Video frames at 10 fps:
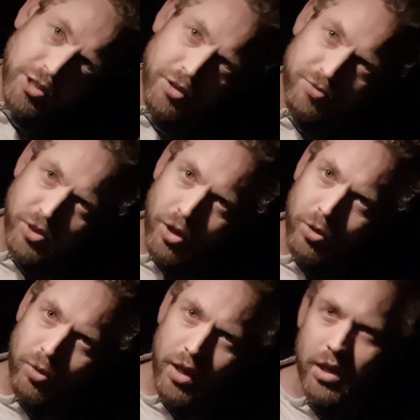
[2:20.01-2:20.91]
off
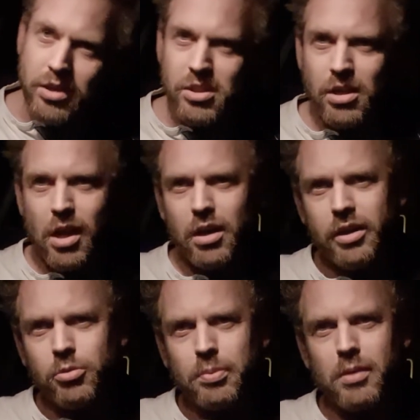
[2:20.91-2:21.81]
to is a
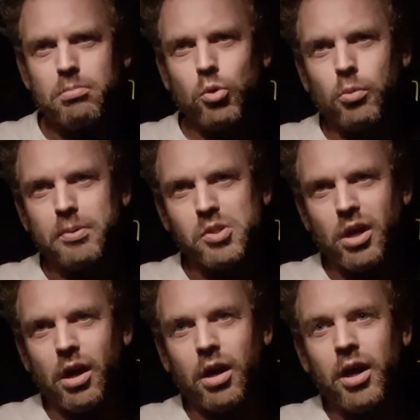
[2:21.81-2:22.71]
little bit more
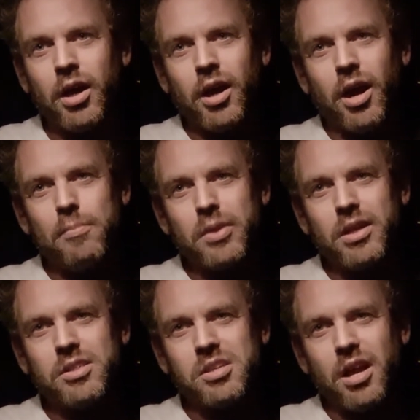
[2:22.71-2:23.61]
bizarre.
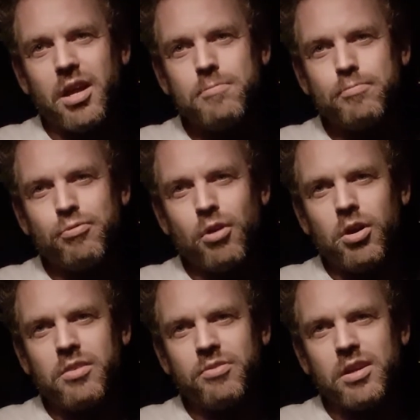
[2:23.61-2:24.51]
It's a
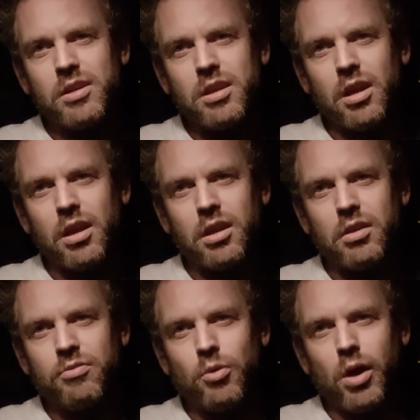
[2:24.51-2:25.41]
private gig
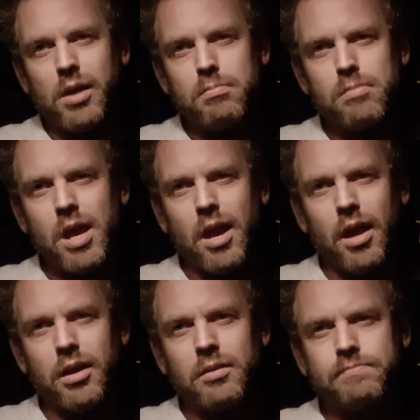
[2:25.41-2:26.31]
for a
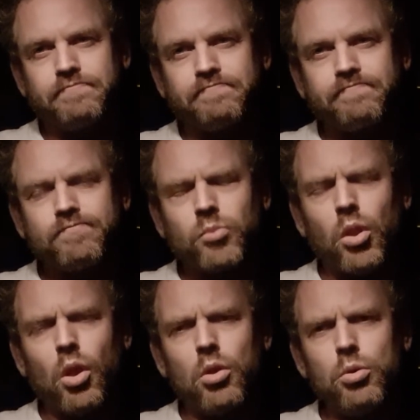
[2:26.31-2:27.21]
man
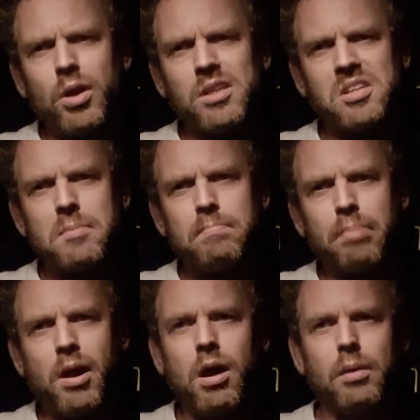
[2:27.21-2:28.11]
who has a
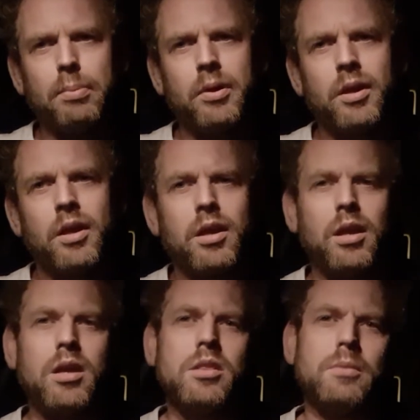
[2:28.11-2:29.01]
pub
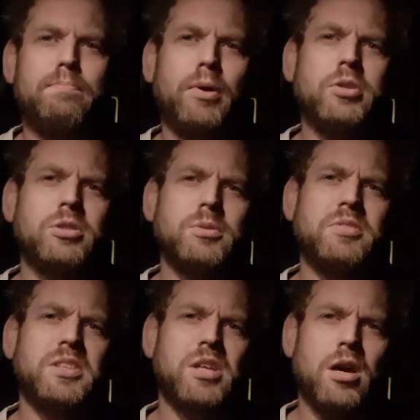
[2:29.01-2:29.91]
in the bottom of
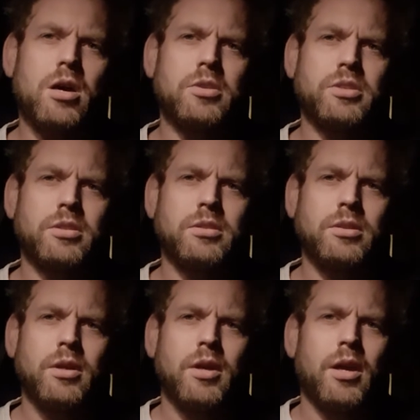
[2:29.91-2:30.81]
his garden,
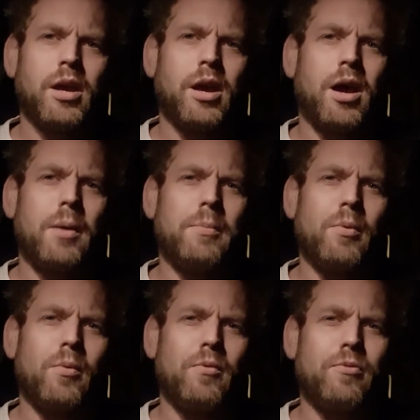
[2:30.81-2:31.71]

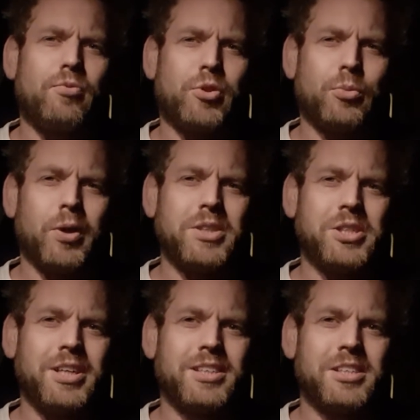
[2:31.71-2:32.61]
to which
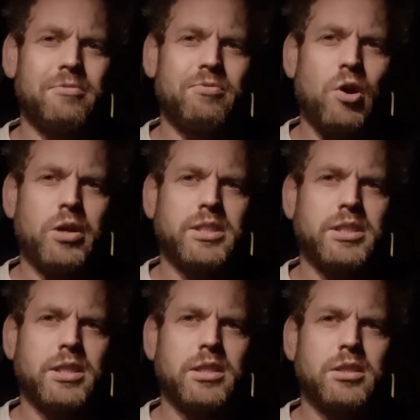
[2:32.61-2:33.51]
he has
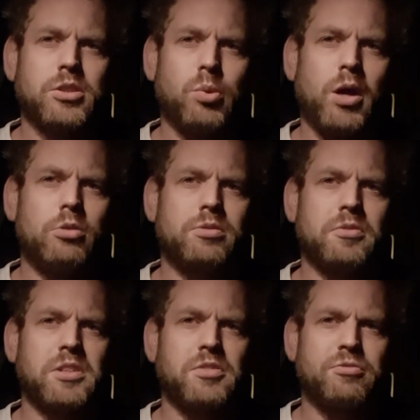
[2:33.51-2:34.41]
invited 12 of
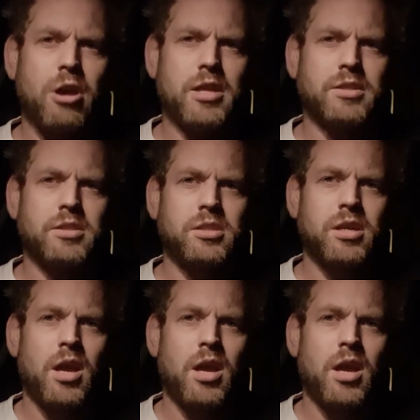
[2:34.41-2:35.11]
his friends